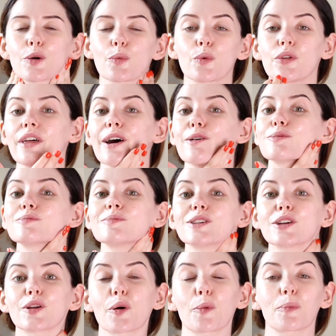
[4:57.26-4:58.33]
without,
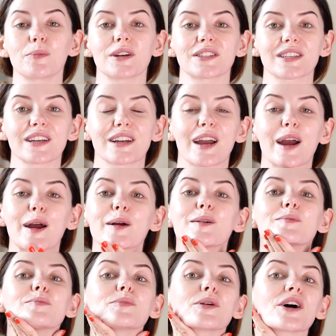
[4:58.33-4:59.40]
you know, a skincare
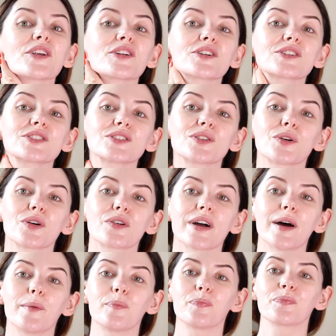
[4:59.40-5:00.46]
product, or
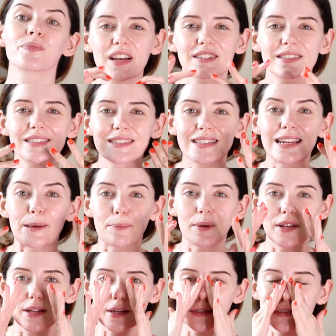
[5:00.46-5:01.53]
that
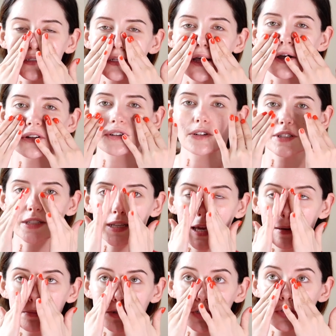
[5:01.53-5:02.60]
slippiness on your
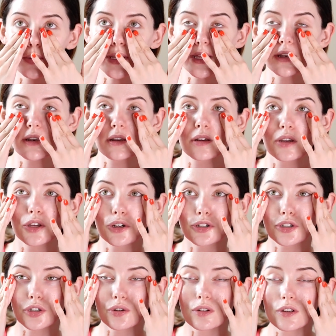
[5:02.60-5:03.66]
skin between your
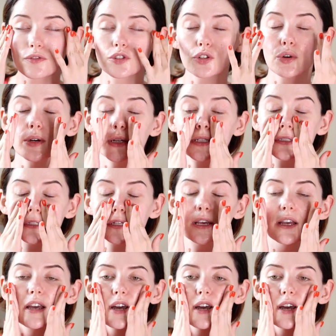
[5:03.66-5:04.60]
tool of choice